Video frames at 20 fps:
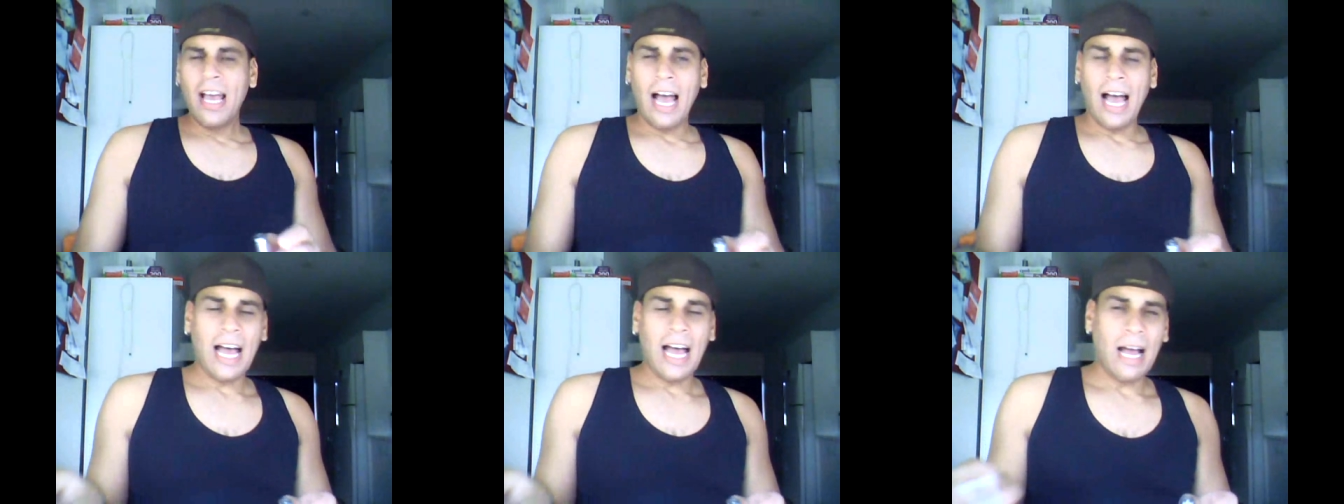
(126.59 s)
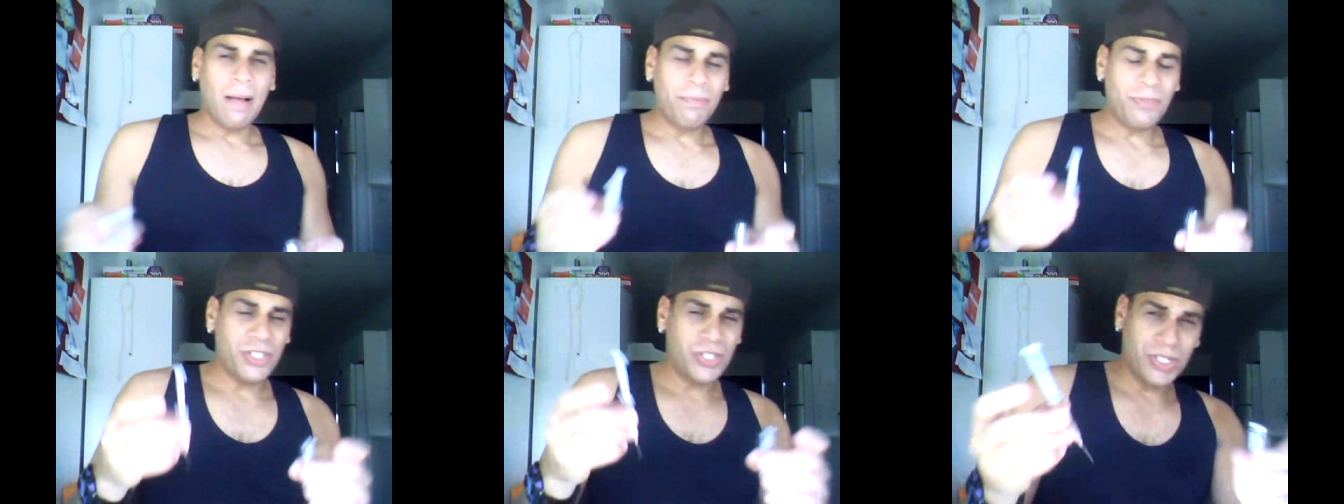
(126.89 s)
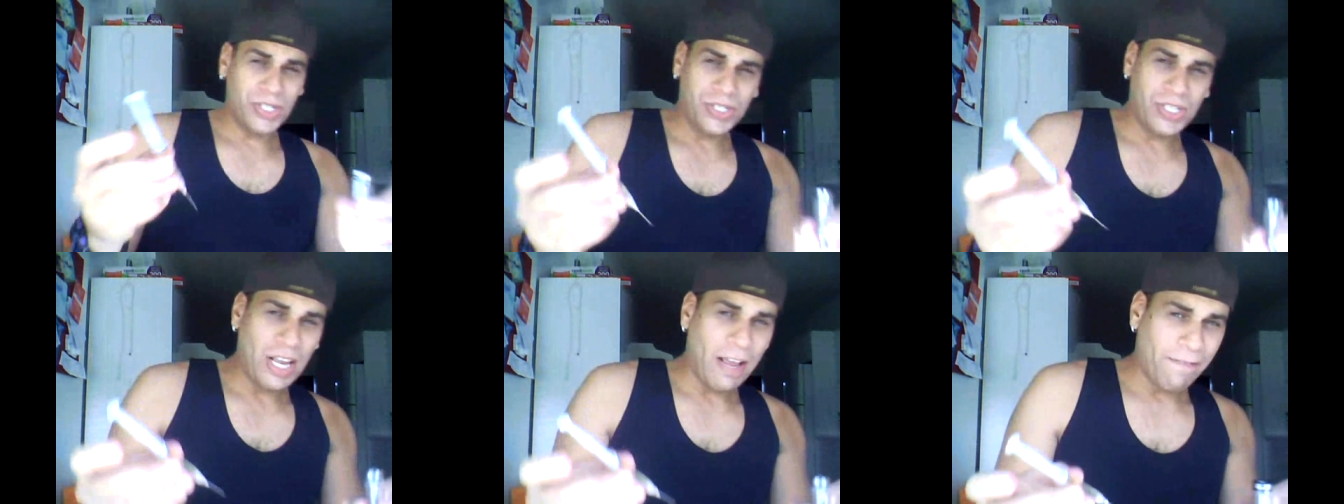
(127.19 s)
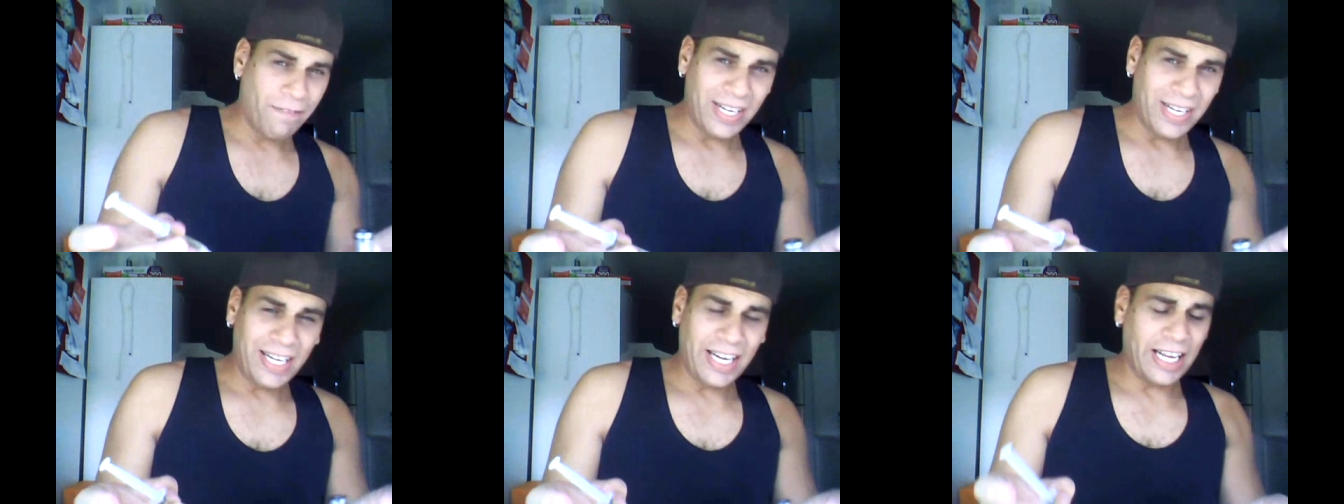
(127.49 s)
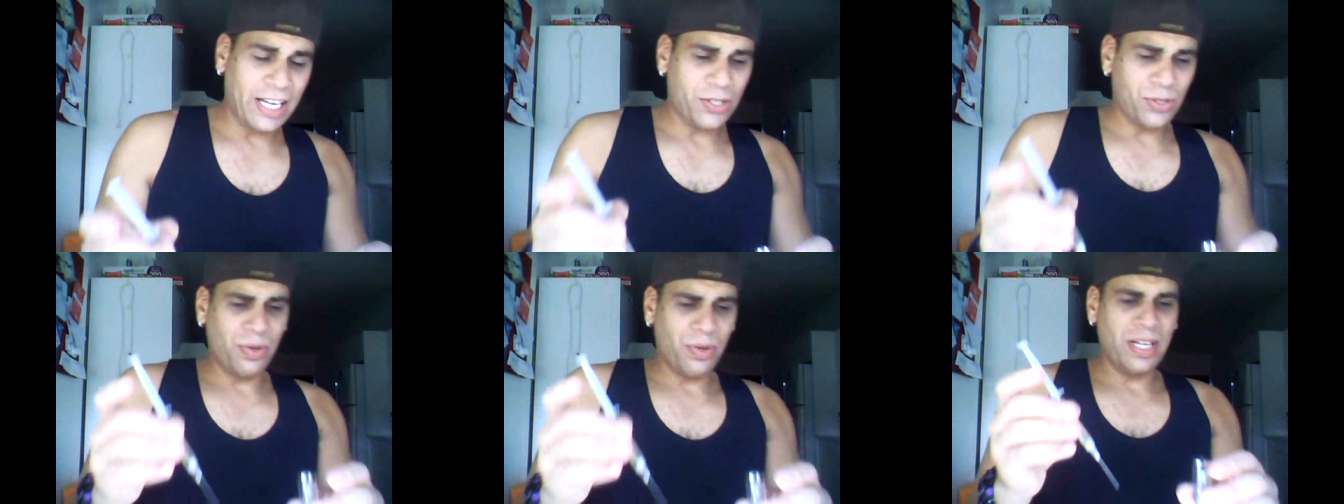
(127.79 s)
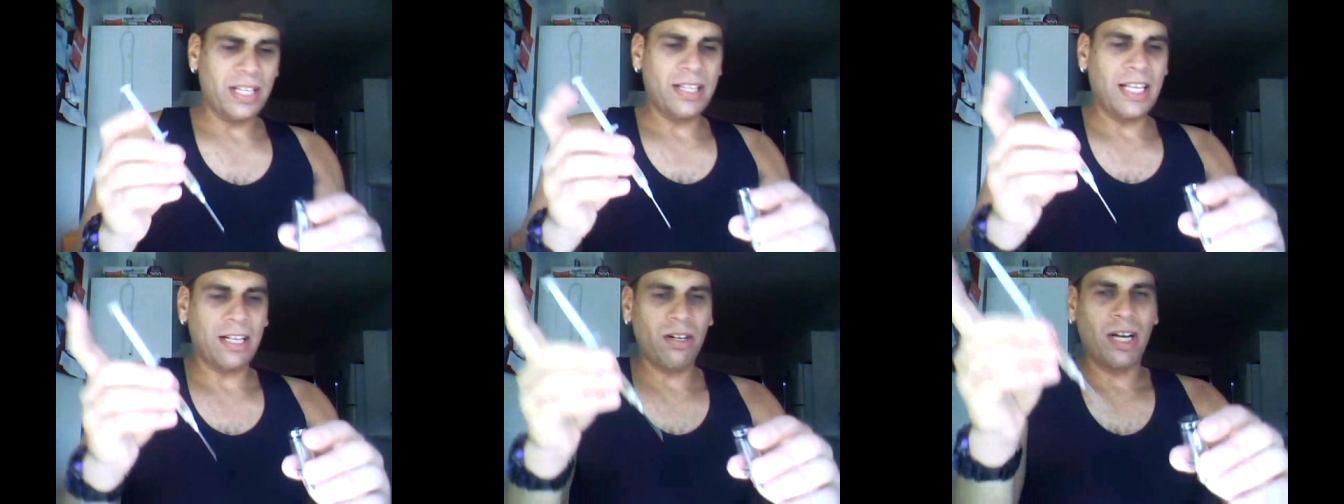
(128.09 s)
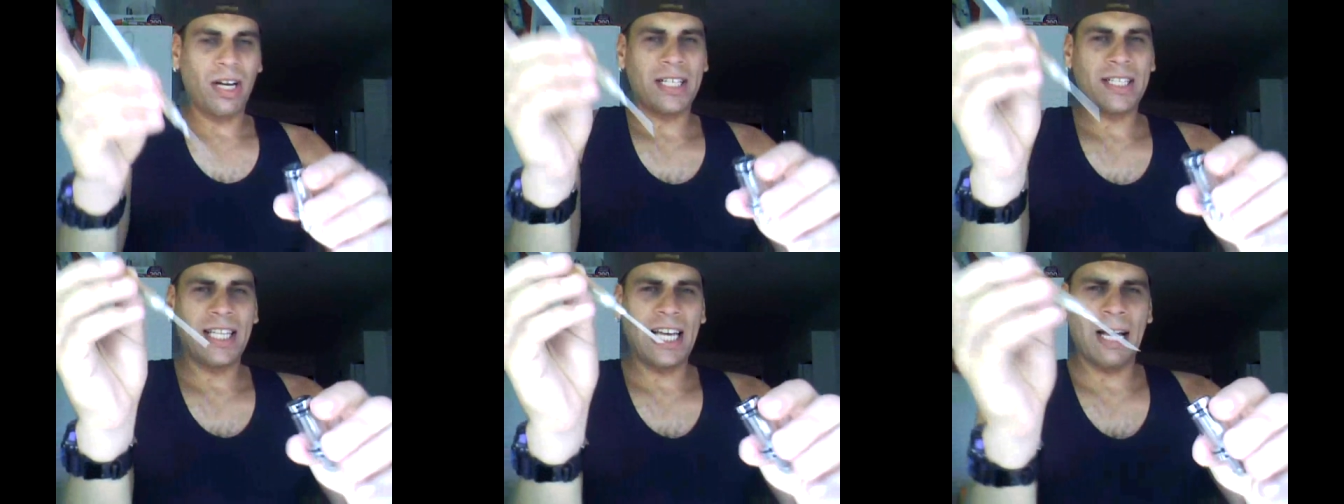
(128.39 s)
um, just to see if it leaks or anything
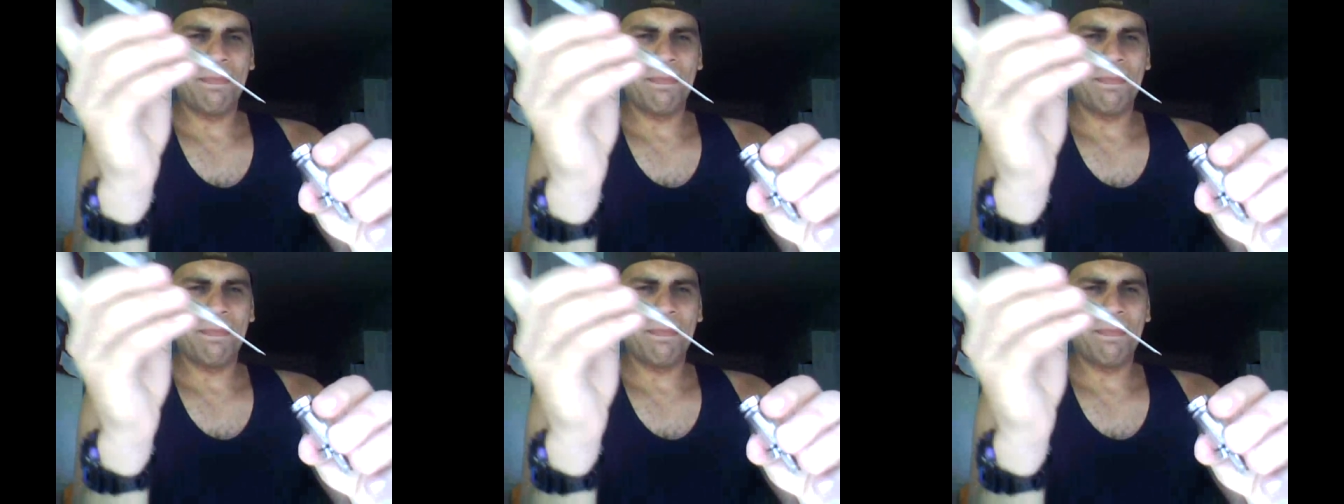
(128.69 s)
like